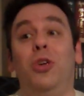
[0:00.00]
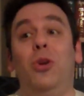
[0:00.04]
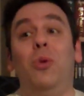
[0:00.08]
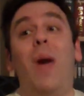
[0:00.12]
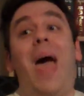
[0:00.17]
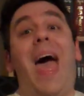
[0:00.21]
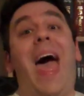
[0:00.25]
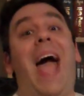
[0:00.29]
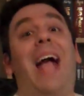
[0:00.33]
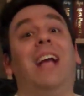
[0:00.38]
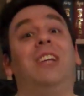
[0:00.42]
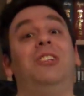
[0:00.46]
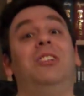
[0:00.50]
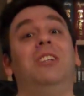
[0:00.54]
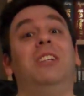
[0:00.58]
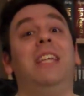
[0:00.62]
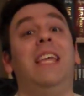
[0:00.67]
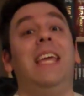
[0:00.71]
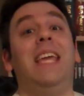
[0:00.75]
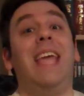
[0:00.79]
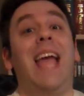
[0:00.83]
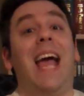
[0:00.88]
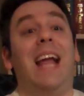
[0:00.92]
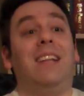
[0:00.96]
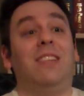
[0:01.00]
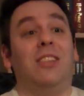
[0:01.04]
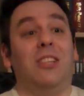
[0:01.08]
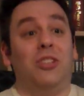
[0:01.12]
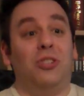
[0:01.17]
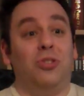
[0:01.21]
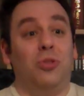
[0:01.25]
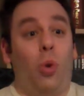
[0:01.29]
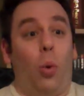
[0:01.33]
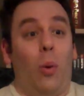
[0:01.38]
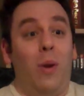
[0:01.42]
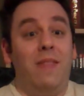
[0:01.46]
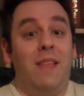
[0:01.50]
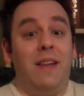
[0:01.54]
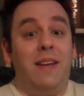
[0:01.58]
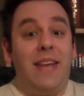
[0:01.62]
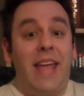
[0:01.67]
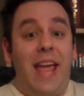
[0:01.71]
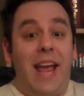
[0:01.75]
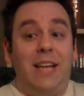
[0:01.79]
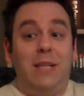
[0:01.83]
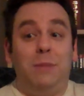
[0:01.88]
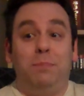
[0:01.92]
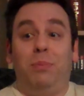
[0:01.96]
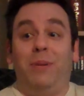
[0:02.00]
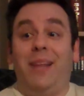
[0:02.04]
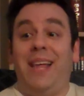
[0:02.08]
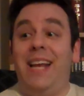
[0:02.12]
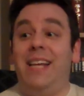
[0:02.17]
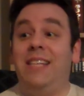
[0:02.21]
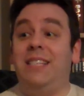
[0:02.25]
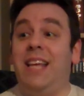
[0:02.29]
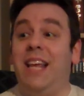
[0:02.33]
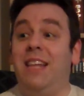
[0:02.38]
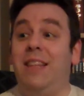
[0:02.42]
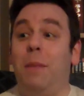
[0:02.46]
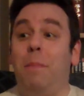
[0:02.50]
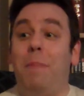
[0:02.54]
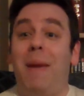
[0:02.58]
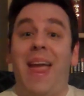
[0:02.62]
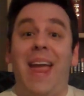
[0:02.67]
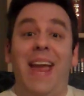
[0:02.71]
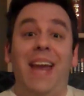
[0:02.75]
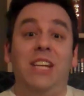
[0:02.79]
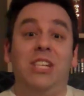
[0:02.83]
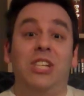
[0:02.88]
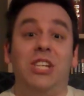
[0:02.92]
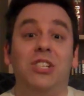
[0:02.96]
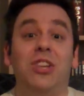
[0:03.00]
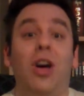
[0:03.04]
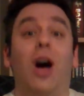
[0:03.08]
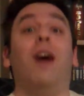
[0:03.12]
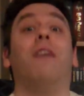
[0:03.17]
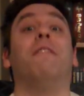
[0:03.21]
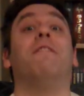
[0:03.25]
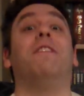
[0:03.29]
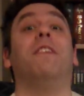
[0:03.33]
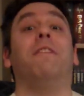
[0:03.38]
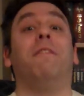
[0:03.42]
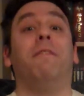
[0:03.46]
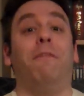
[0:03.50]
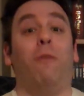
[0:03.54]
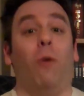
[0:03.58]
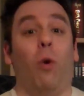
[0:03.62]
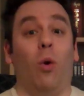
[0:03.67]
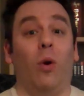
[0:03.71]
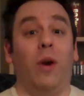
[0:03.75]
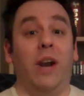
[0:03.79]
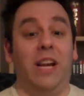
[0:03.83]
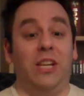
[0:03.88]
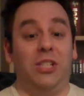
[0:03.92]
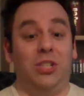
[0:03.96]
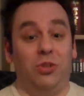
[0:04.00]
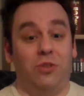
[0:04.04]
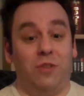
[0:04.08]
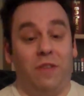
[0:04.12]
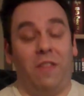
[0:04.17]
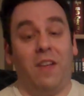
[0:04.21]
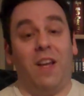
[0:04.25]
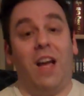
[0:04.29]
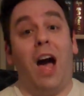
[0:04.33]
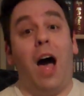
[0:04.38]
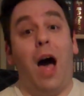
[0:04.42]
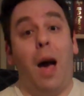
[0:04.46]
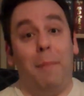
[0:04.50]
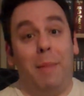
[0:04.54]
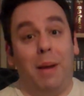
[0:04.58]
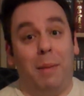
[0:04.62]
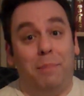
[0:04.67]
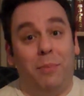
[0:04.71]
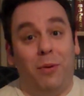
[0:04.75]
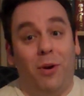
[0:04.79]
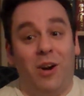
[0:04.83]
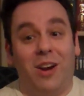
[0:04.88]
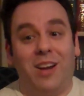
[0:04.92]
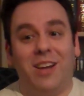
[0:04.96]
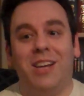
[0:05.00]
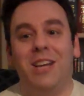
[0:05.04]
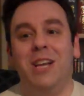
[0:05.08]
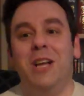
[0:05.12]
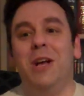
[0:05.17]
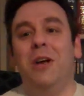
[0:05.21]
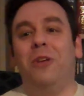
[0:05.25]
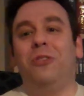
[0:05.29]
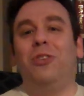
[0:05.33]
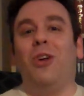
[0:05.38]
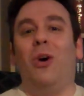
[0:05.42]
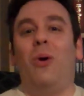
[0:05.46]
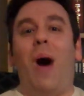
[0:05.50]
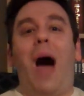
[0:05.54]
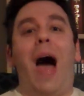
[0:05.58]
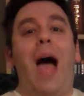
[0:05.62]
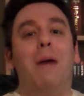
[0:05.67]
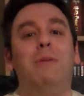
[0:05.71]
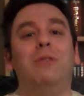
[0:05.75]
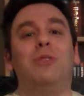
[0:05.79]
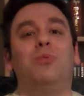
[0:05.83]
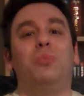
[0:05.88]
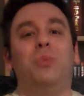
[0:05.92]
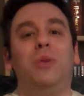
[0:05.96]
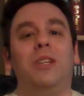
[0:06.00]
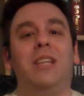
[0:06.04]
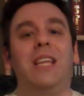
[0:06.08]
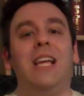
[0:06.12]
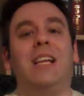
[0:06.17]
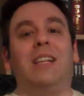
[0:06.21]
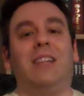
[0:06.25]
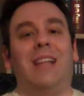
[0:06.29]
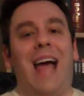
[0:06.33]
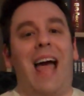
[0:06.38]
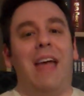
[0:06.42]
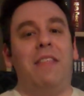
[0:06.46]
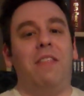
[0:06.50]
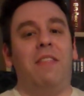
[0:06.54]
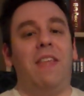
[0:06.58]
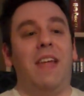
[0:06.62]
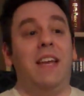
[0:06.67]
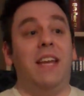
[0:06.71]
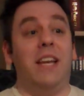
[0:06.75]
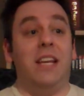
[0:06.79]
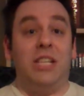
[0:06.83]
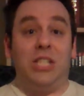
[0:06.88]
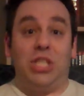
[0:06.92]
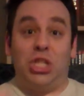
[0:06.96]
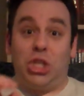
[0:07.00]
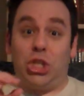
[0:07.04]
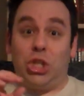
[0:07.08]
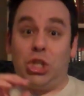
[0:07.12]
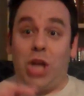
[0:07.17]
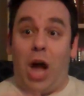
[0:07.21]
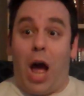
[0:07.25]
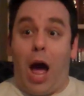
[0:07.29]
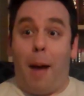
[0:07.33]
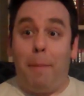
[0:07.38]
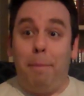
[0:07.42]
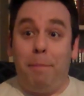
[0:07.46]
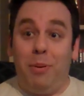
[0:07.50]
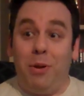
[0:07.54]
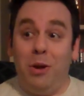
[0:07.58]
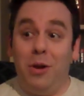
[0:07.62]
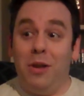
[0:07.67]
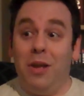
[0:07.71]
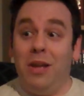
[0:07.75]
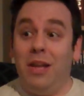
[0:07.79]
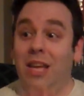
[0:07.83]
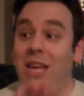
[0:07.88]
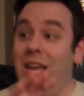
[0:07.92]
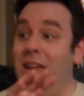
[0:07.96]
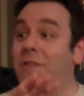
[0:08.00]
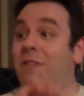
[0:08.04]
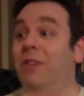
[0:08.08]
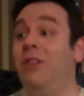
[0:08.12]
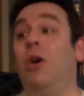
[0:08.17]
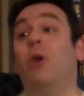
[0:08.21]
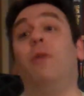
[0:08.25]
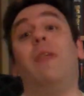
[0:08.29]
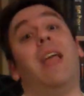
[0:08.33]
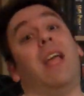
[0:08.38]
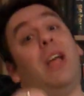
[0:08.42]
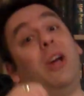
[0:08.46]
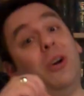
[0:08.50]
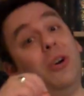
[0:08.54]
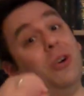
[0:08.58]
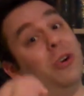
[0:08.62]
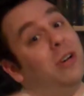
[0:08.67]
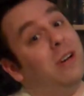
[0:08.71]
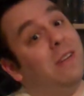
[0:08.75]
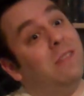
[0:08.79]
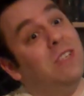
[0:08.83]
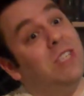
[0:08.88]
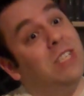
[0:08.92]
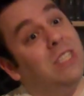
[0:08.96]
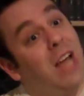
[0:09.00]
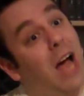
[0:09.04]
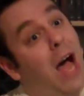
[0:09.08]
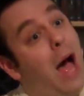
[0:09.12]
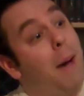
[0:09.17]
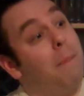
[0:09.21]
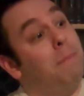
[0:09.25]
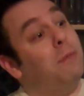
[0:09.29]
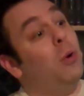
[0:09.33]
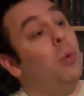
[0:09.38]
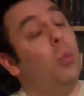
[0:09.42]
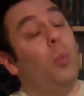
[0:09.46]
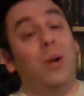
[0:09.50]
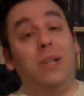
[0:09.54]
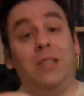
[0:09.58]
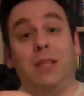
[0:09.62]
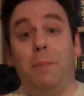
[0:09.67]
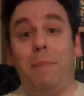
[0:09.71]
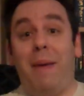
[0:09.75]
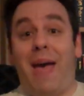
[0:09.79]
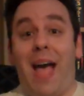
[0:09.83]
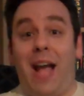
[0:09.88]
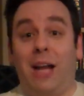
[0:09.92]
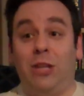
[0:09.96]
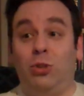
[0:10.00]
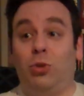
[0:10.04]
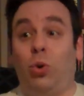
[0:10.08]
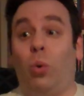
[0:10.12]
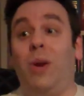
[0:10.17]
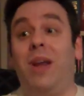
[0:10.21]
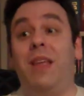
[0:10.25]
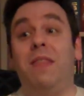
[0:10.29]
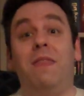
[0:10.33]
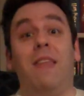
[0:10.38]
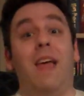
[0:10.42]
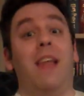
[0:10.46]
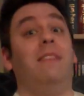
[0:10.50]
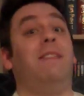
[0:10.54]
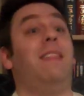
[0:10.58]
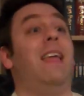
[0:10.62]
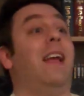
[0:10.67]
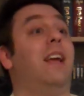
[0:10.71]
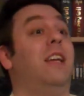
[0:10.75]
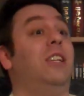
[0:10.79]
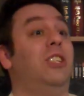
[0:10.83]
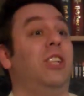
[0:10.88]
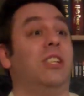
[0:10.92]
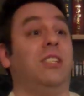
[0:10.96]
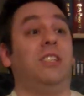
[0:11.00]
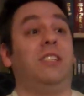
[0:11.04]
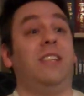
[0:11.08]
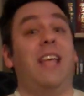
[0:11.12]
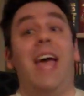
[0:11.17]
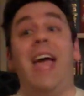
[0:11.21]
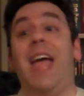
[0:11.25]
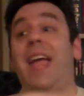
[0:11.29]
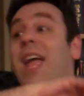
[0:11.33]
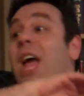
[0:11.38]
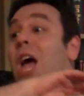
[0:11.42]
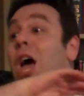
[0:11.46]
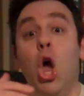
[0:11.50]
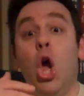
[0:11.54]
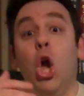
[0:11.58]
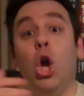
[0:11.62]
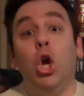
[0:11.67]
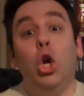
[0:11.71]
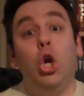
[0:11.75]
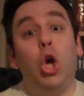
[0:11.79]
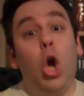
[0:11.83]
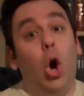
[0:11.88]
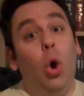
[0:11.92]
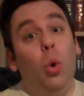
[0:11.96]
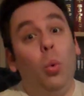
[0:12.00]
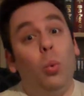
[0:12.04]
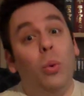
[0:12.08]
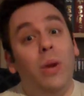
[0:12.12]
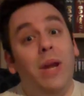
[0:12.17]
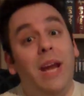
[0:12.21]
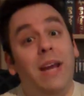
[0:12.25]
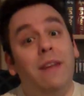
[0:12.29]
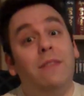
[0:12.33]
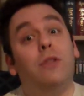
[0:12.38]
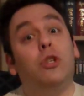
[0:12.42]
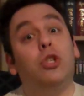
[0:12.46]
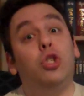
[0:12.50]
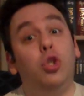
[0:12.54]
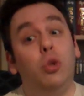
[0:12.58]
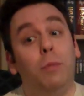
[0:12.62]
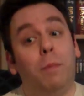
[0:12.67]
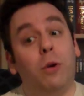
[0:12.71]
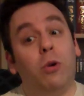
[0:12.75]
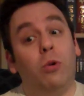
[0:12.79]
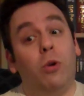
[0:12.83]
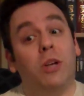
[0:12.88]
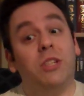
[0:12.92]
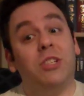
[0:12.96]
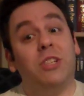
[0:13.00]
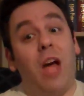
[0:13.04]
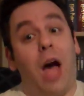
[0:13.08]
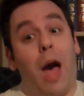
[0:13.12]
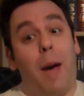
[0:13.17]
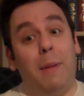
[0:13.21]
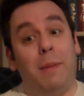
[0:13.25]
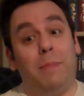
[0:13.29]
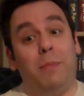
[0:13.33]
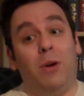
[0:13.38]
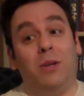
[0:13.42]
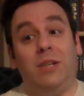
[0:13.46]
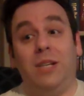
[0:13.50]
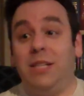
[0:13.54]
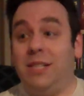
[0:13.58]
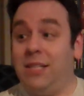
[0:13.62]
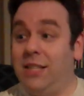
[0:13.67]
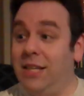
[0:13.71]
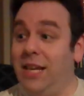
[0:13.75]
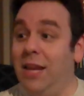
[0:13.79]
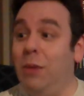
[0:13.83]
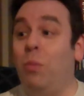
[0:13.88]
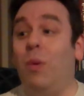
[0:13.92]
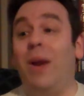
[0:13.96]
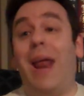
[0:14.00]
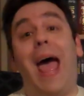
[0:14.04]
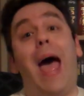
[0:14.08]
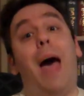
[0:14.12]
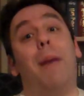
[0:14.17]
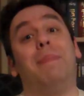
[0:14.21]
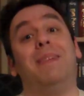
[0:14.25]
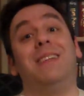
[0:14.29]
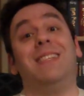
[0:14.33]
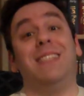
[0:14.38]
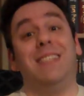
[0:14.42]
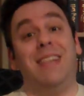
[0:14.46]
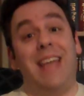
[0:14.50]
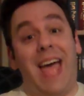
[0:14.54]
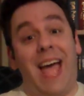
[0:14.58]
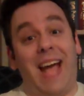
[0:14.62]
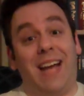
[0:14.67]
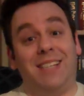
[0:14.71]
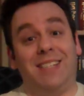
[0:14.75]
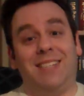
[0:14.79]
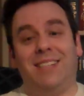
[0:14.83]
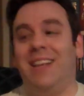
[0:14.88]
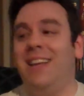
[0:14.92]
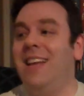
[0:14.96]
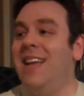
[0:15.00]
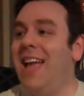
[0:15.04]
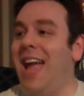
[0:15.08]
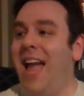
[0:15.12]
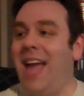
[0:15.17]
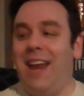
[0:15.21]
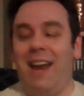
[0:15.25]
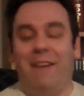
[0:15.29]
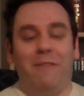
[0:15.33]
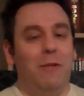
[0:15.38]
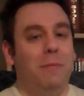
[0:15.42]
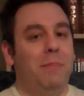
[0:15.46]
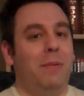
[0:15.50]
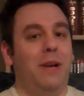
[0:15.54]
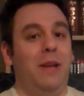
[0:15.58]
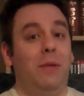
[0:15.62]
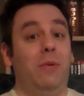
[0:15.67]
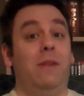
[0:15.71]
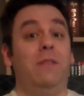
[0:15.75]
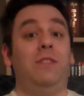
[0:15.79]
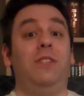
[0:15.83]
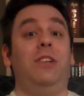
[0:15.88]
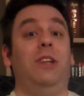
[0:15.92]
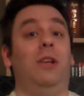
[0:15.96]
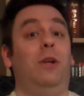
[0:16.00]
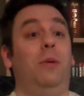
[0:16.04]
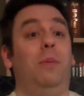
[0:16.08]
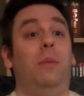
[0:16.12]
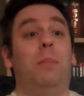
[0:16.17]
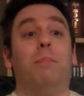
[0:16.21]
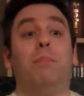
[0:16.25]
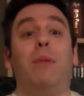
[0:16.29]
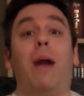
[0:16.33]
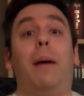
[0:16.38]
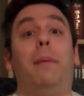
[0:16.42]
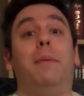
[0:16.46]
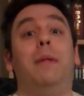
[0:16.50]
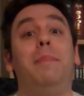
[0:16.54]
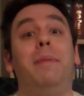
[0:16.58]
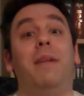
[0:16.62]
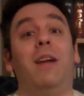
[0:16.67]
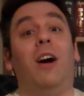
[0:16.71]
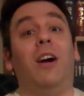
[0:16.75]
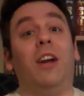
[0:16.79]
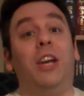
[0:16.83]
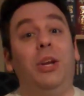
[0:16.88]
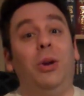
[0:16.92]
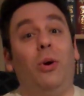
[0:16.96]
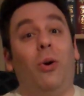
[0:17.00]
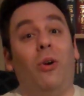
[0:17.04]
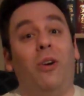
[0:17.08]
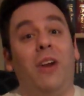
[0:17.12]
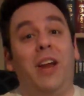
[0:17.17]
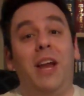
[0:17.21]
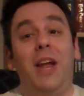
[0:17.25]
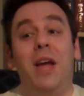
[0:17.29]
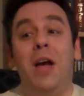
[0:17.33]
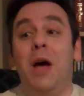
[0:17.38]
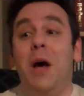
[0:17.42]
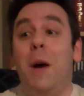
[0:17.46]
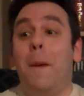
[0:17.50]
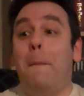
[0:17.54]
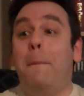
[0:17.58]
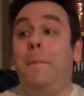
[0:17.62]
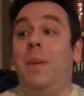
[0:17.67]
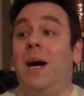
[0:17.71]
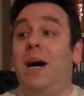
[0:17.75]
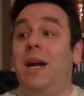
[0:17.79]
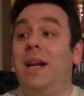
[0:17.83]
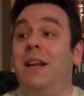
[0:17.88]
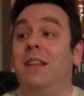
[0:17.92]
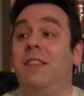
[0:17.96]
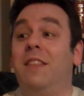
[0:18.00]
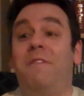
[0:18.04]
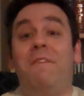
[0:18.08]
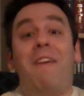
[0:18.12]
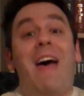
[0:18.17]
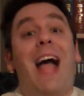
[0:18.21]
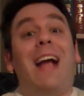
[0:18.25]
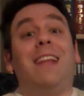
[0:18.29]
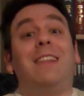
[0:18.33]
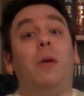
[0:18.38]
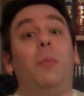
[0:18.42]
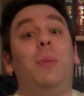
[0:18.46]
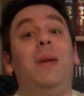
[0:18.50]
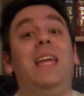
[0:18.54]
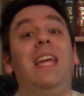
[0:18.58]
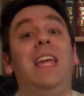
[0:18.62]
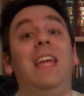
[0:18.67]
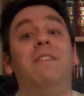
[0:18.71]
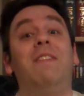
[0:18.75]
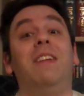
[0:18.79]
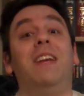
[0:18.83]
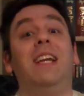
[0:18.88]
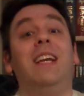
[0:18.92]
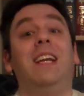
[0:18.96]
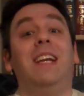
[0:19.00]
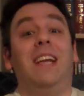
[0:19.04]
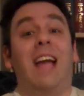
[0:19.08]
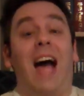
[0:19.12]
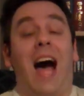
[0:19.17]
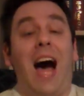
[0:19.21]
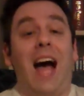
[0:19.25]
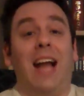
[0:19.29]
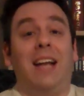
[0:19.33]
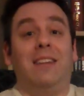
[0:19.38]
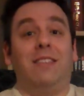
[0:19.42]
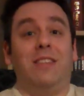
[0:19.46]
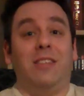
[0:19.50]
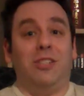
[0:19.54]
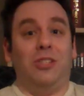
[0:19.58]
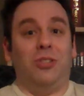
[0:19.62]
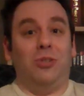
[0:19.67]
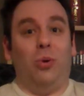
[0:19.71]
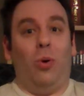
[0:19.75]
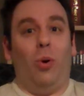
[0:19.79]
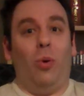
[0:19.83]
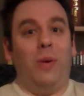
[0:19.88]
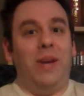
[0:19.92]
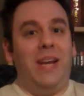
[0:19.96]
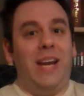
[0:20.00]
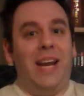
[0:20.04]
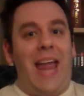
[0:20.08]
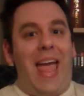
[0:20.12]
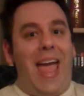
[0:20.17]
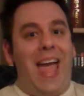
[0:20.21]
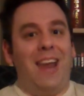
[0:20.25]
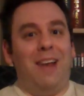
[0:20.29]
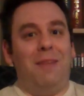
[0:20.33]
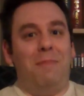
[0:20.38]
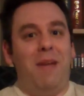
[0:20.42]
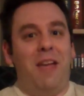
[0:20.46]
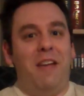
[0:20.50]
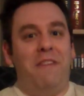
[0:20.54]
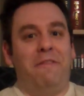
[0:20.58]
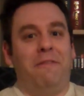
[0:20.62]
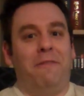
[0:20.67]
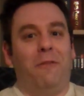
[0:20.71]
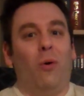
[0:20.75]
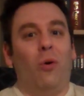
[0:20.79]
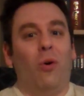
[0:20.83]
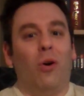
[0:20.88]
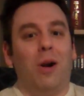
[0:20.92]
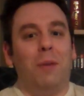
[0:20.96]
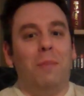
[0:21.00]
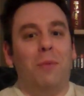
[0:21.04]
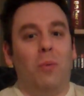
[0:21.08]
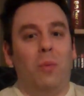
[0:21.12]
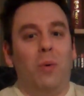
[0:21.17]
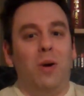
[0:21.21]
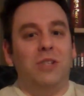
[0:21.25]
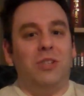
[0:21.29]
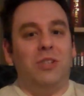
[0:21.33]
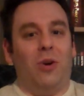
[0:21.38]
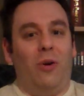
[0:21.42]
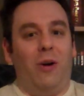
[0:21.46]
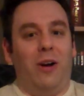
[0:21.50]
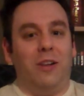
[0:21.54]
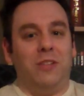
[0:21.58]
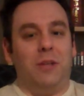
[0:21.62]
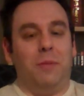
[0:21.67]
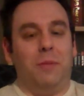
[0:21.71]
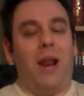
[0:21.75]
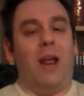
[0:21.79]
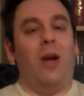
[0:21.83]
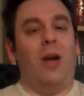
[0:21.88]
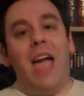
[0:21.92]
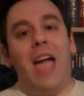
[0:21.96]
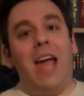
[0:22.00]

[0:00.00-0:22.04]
you actually get the story that takes place in the pages of the 4 issues of the comic book. So I was really glad that they didn't stop, even though they could have stopped with the backstory, and then they could just say, go read the Super Crooks comic book to see what happens next. And everybody would have still probably been hunky-dory, but the fact that we even got the story in anime form was awesome.